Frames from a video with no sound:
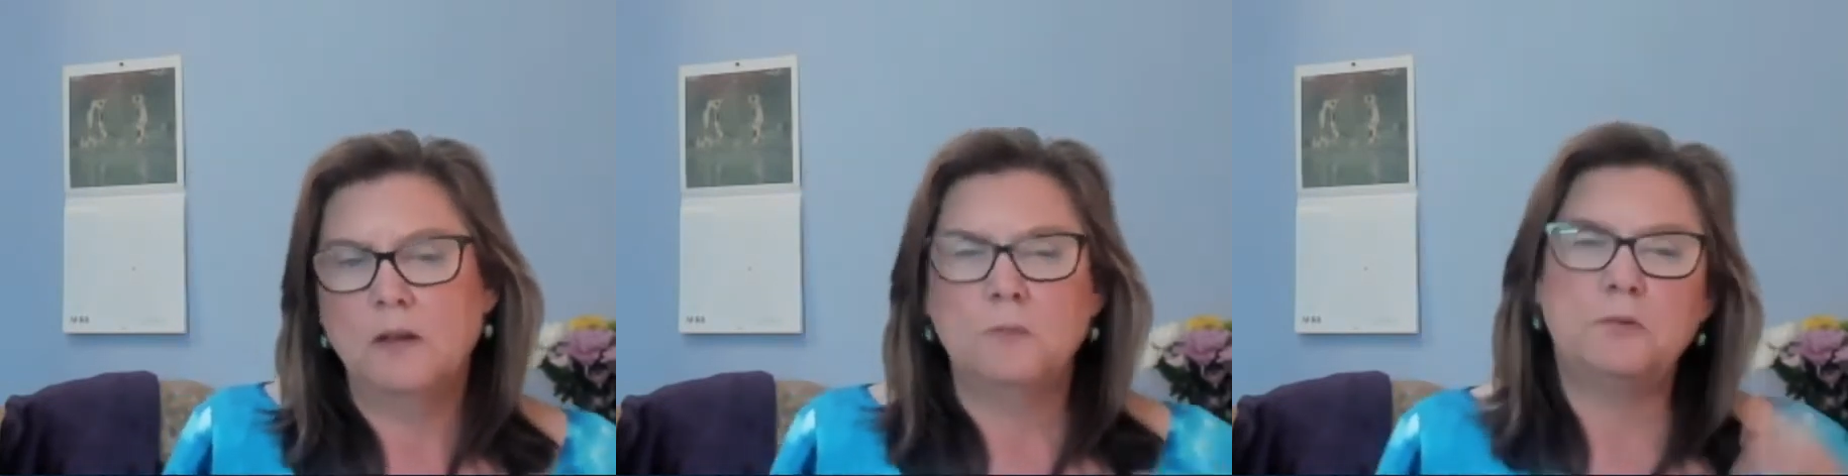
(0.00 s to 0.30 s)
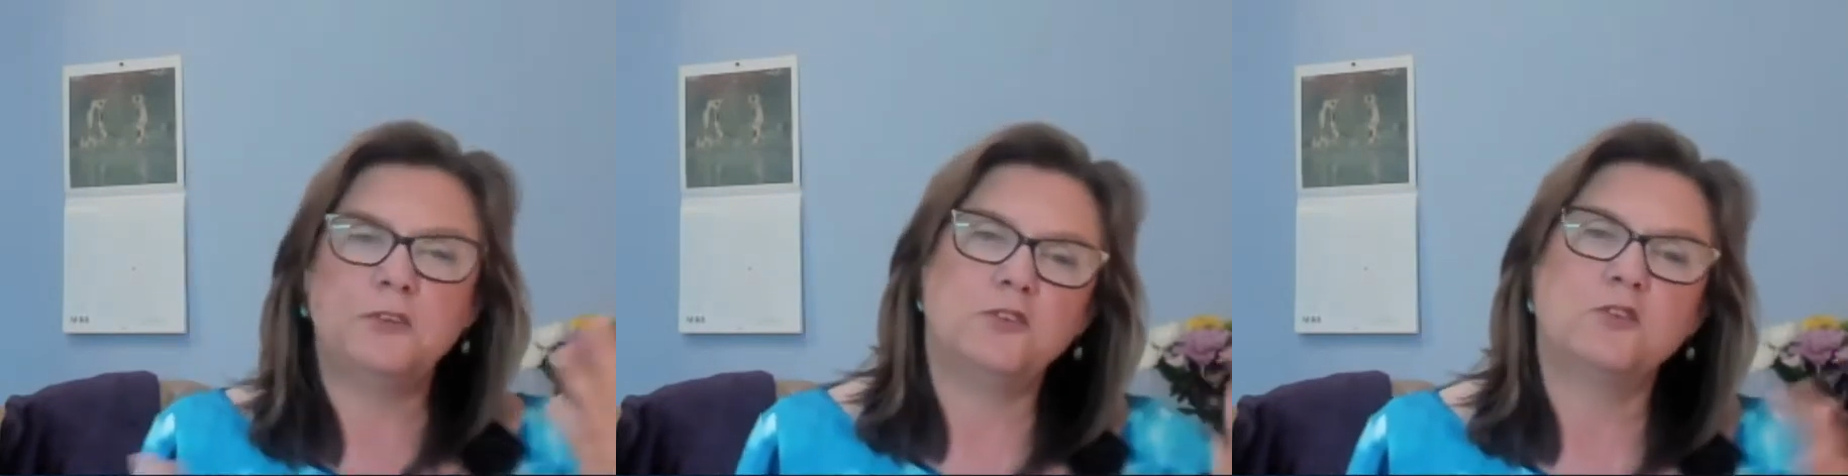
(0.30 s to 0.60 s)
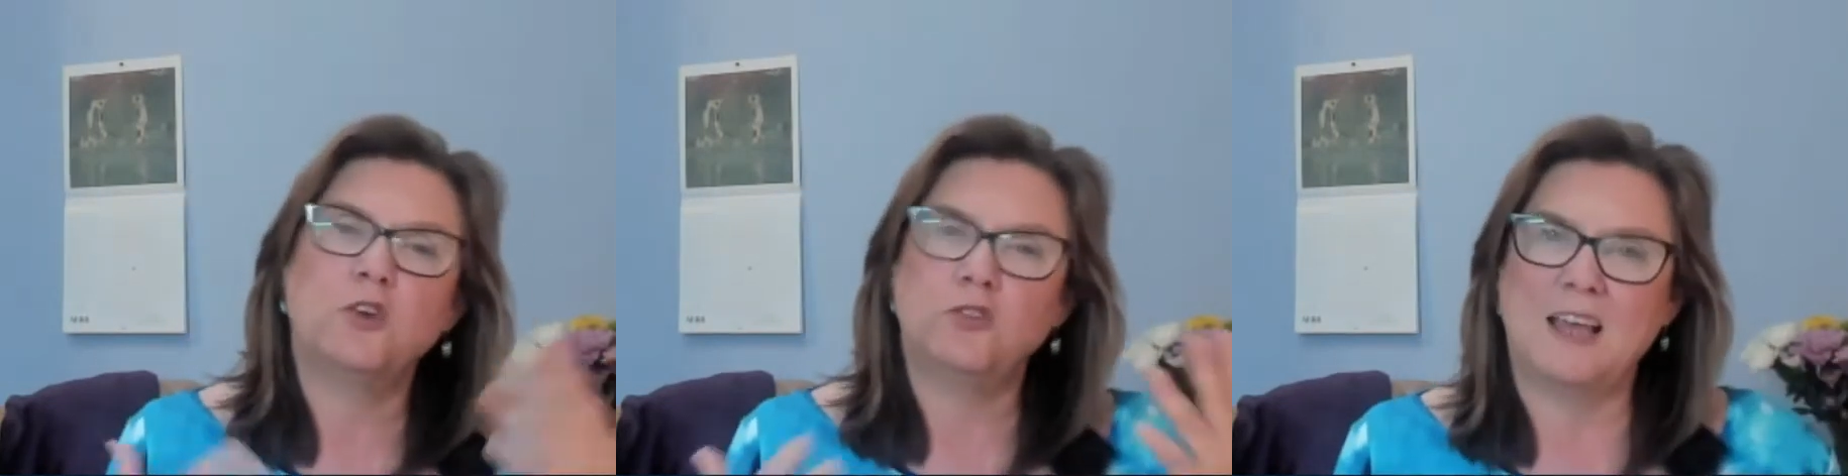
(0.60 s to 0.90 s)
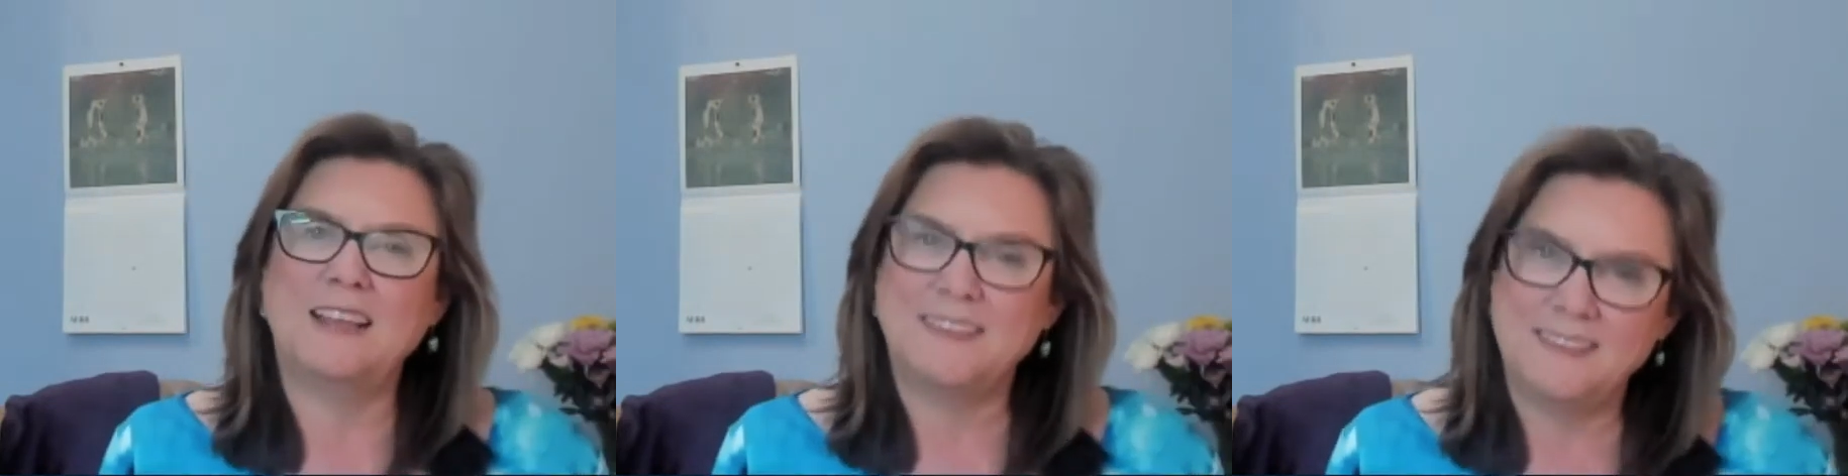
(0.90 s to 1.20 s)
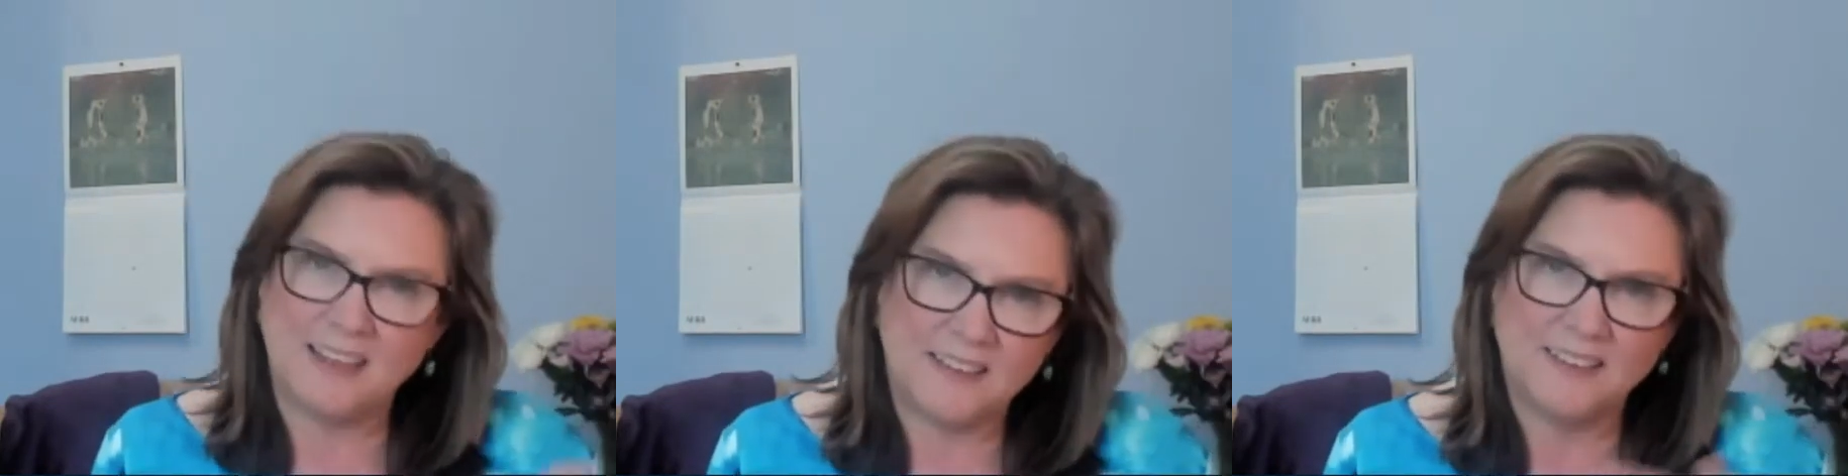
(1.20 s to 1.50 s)
Bridges goes on to
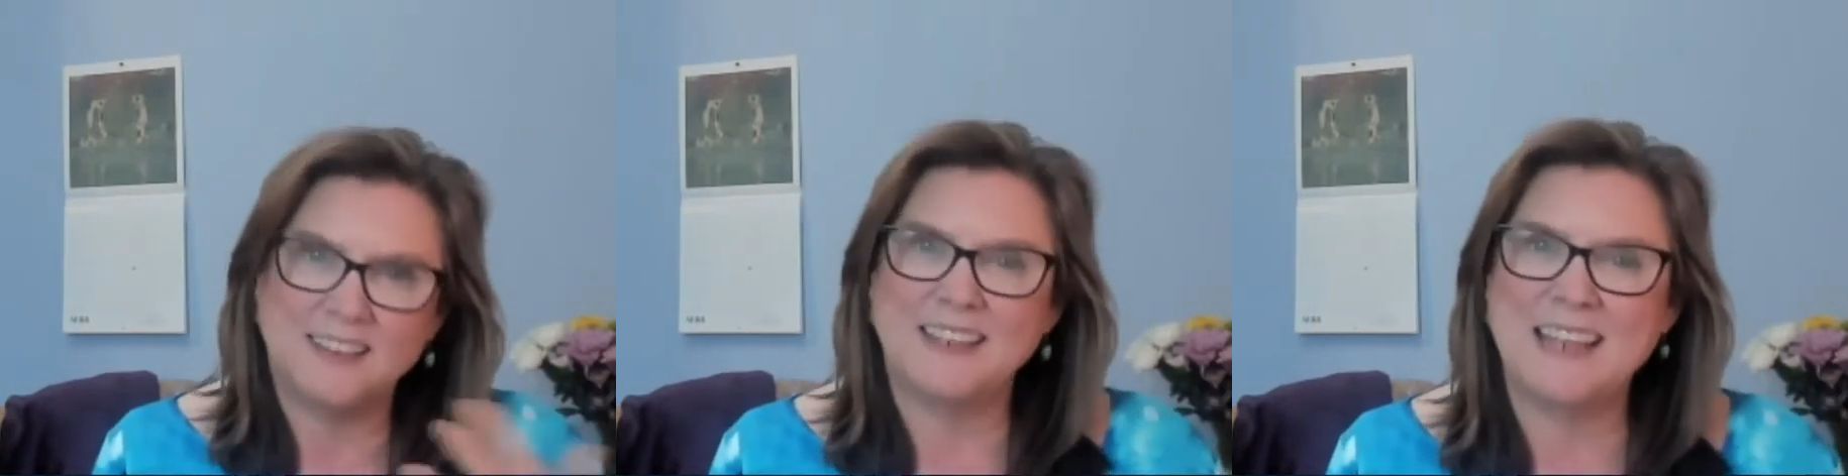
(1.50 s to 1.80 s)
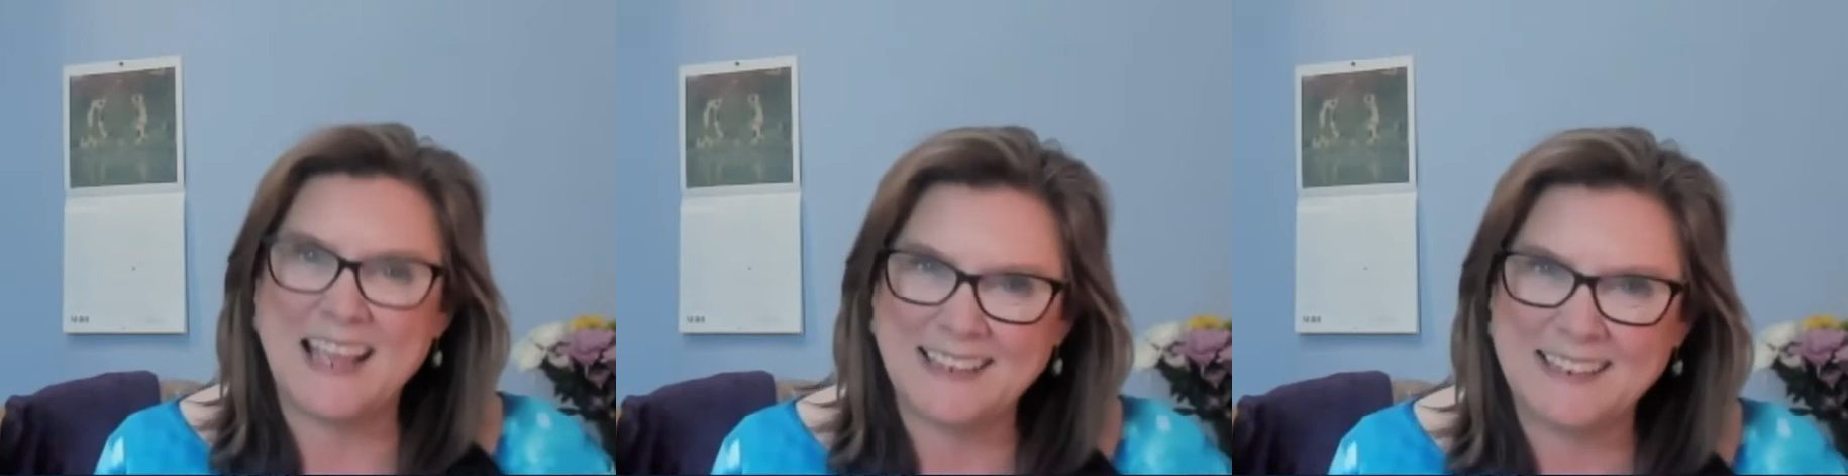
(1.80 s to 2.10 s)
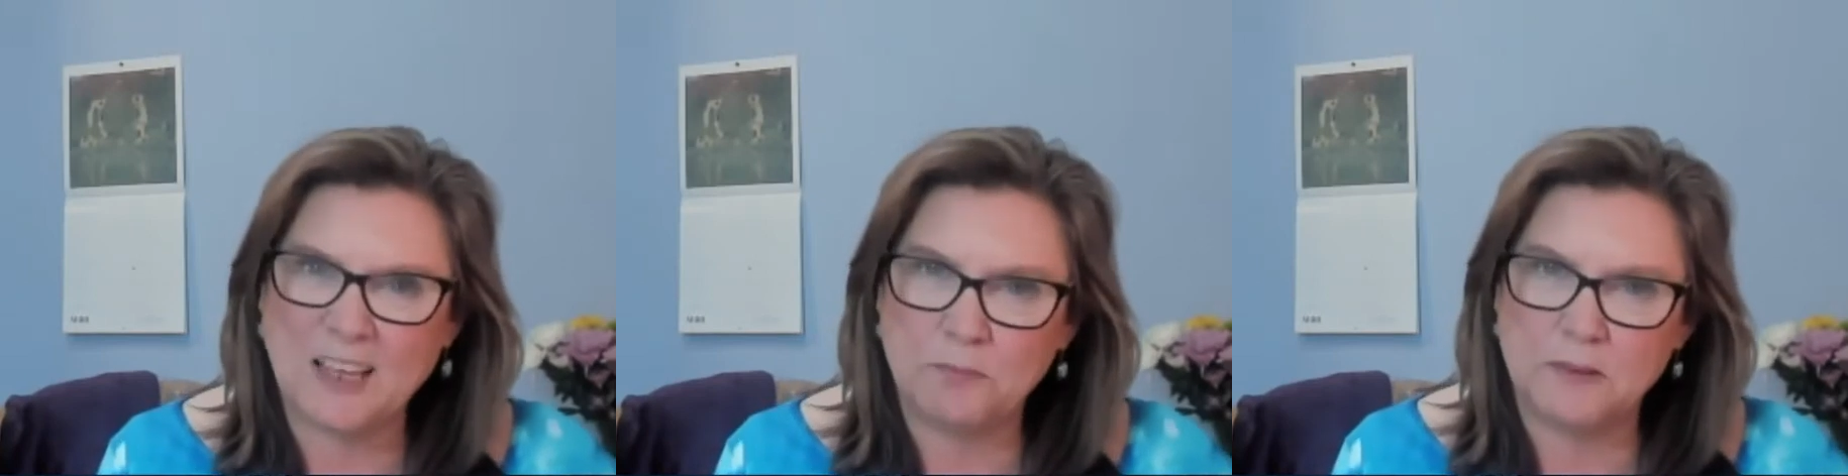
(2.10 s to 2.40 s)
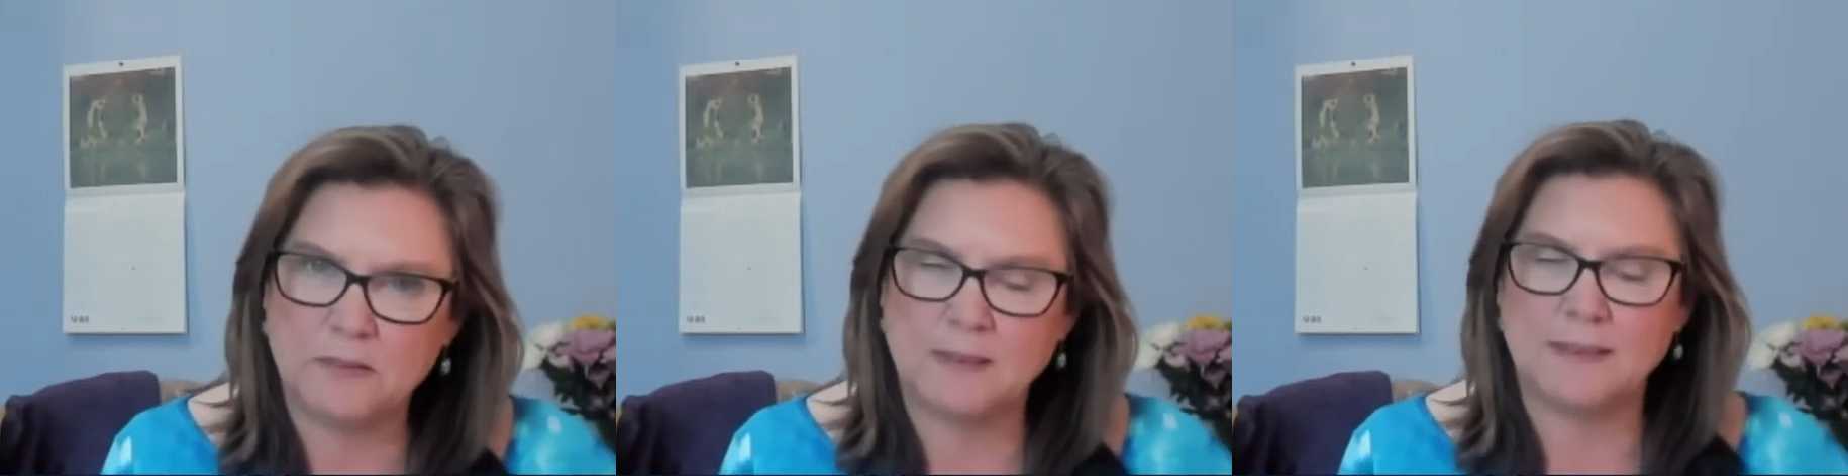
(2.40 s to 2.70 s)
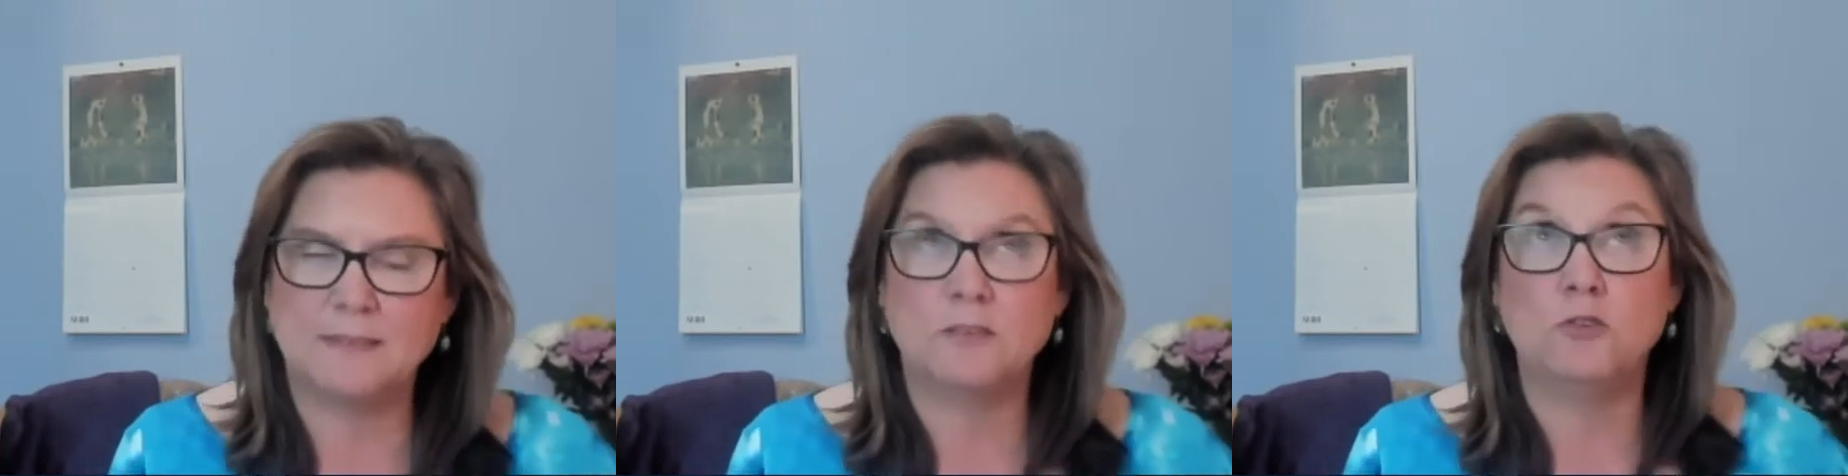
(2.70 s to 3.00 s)
say that the next step is this